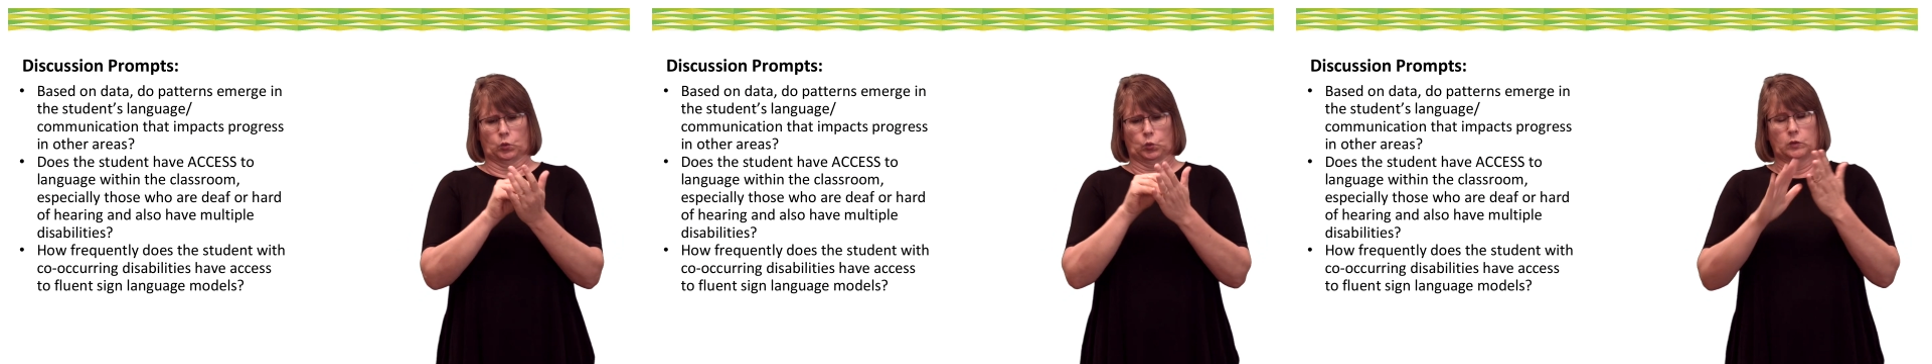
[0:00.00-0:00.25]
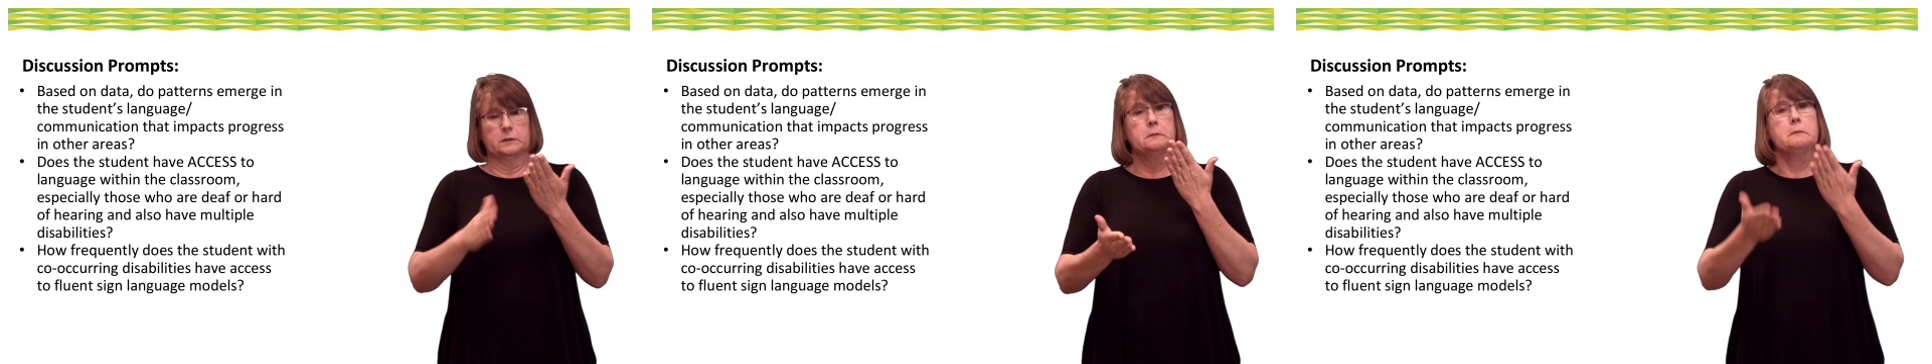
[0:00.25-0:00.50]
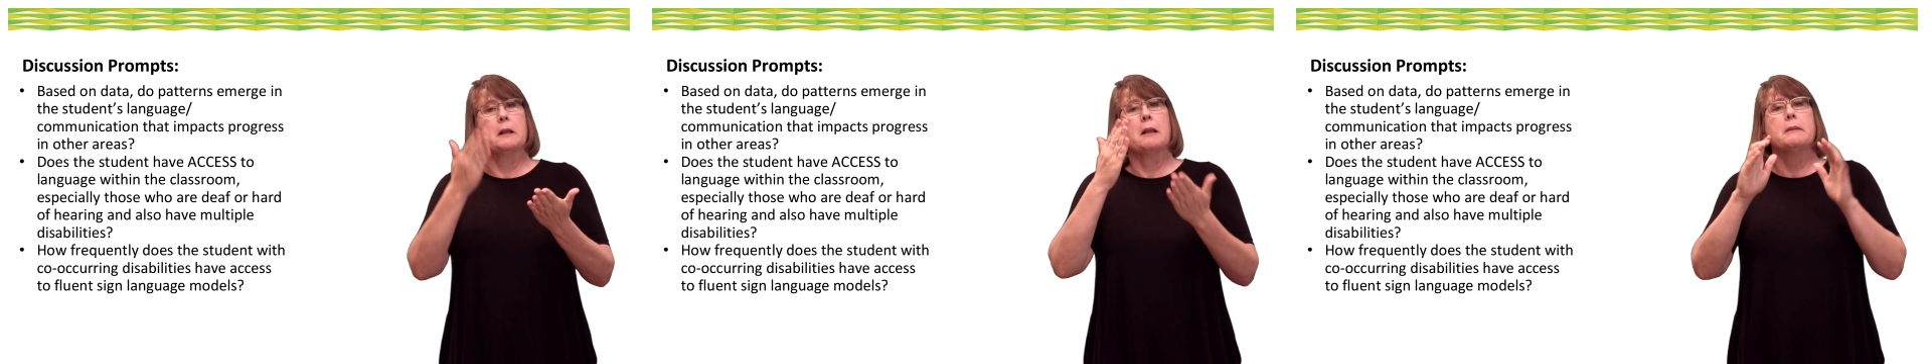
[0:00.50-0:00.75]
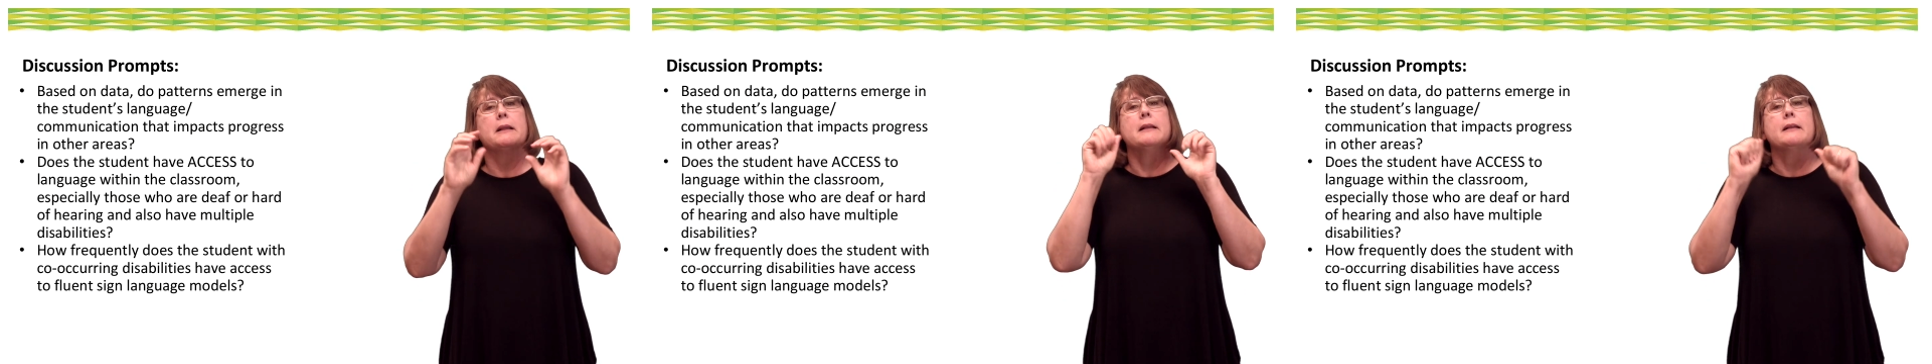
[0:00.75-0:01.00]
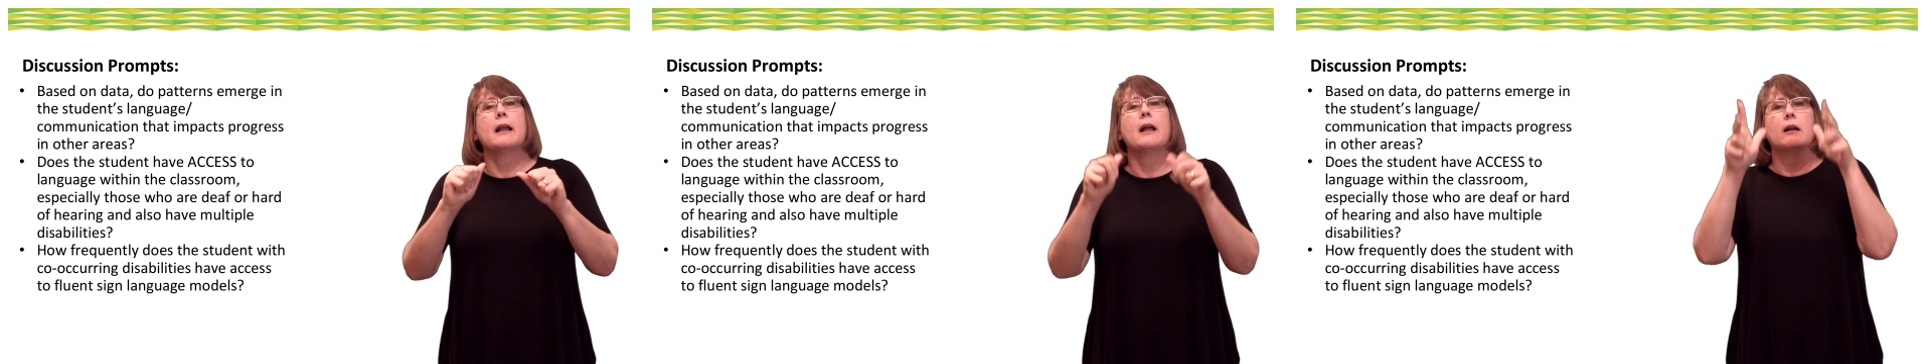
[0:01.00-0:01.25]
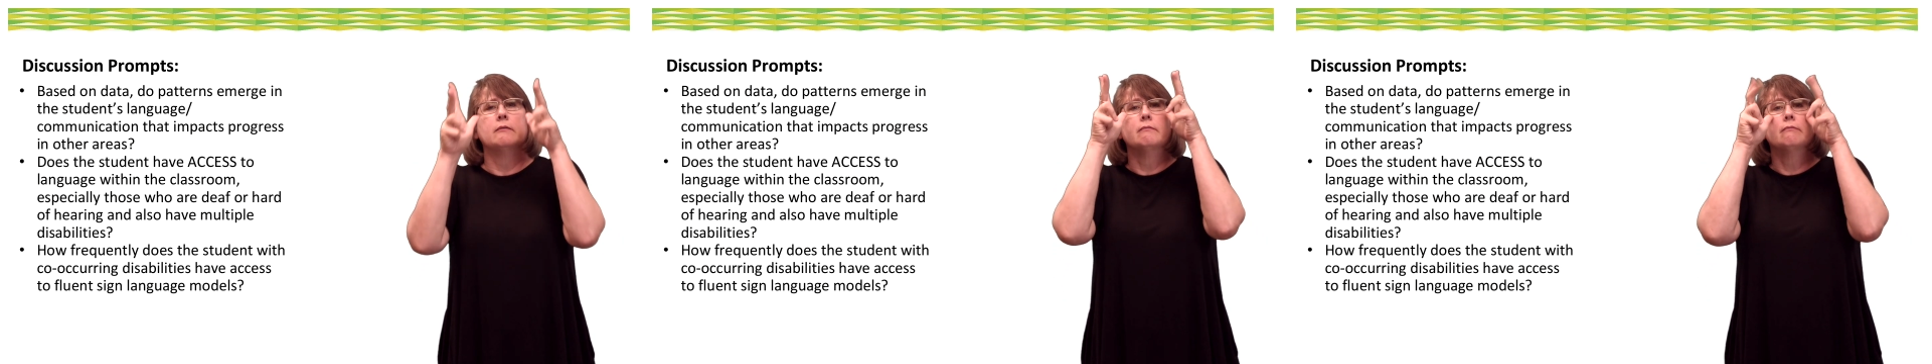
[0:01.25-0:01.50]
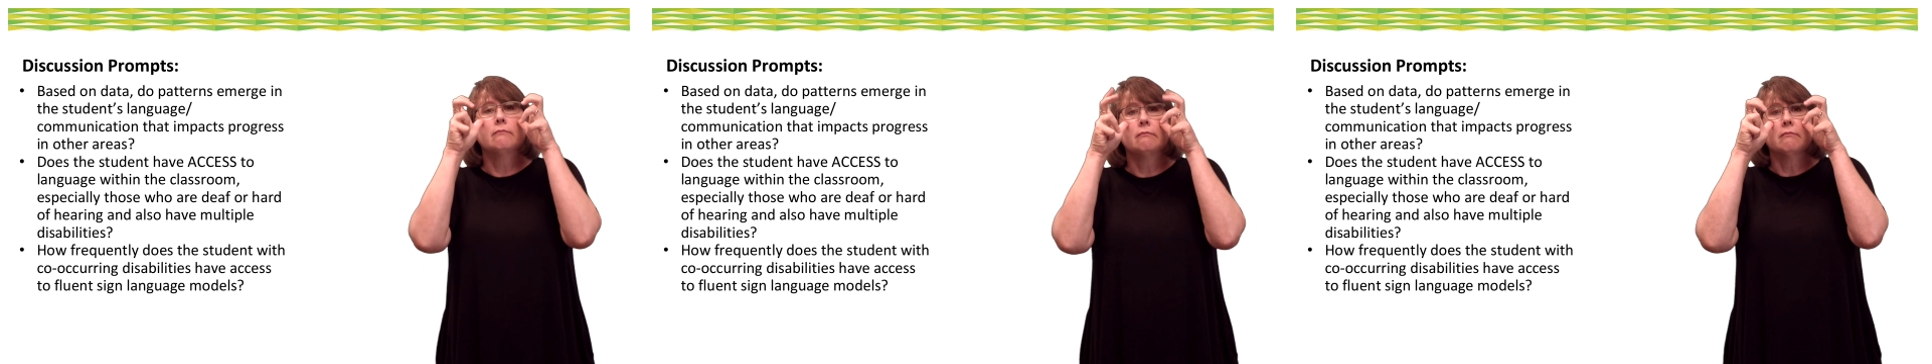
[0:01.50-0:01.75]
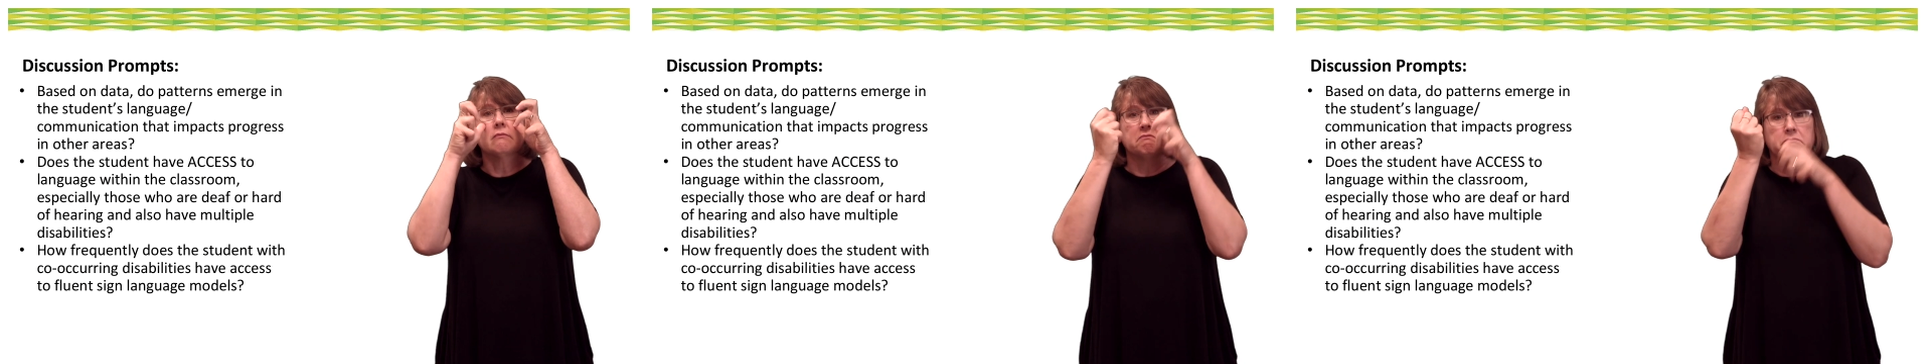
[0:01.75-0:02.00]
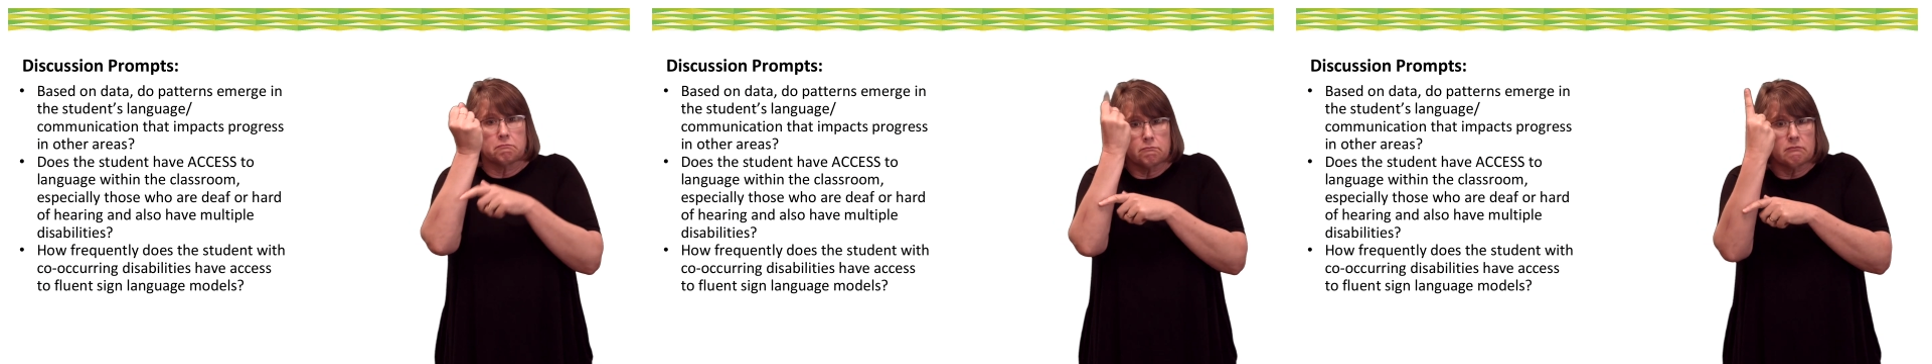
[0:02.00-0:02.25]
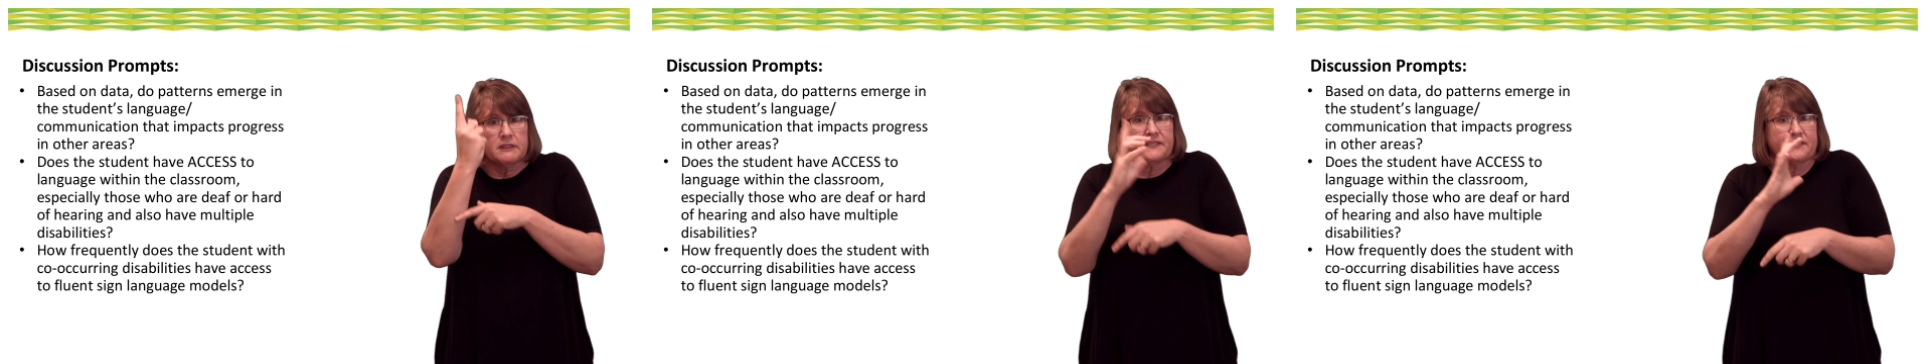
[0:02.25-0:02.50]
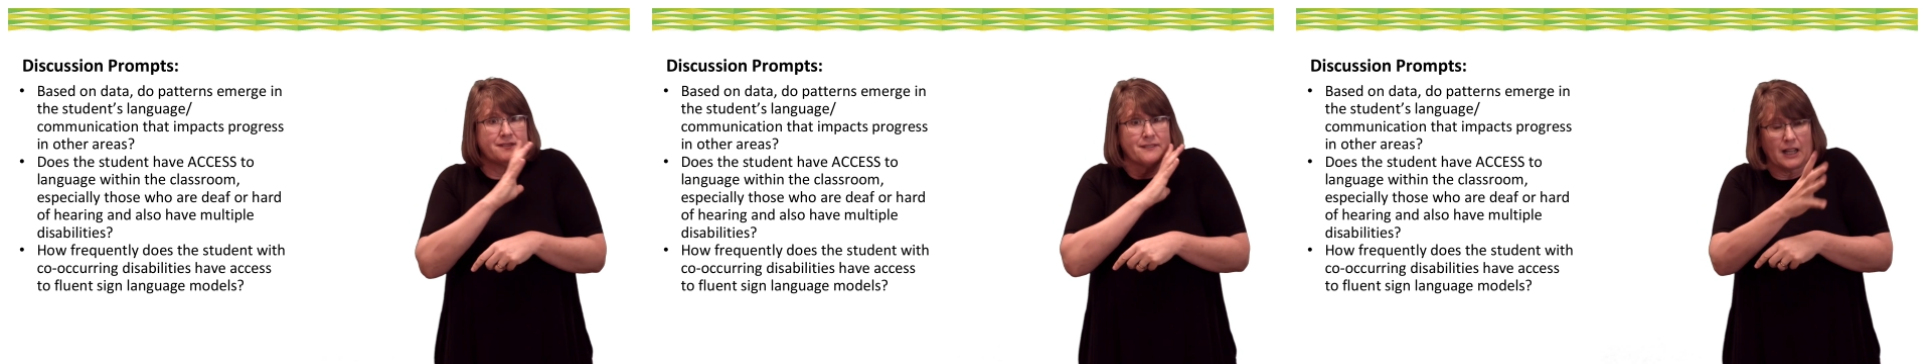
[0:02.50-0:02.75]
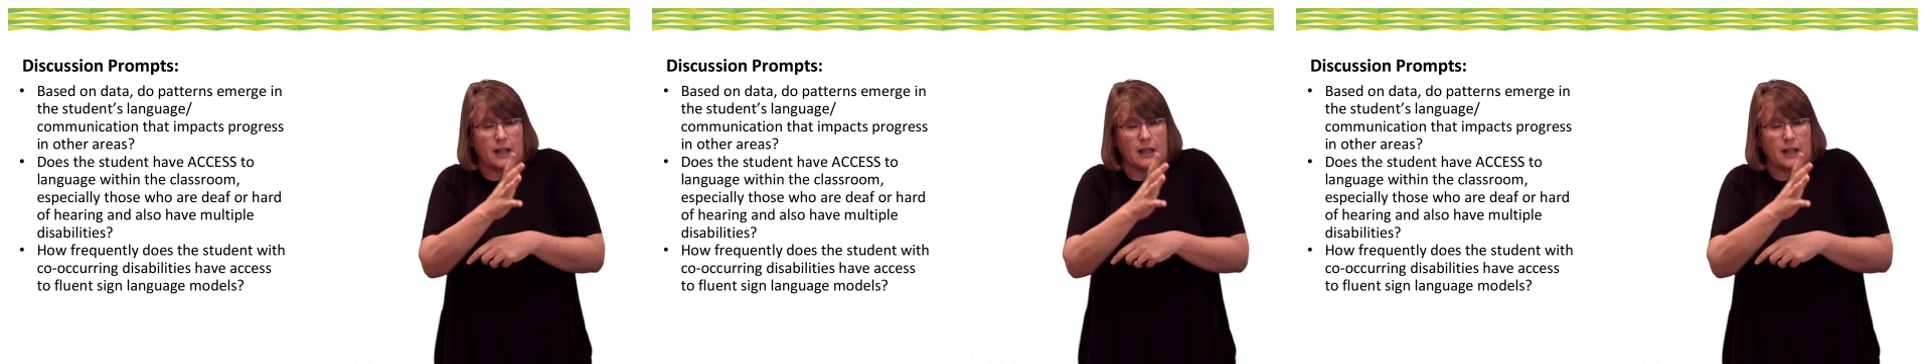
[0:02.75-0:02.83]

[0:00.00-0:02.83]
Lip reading: They may be able to understand signs,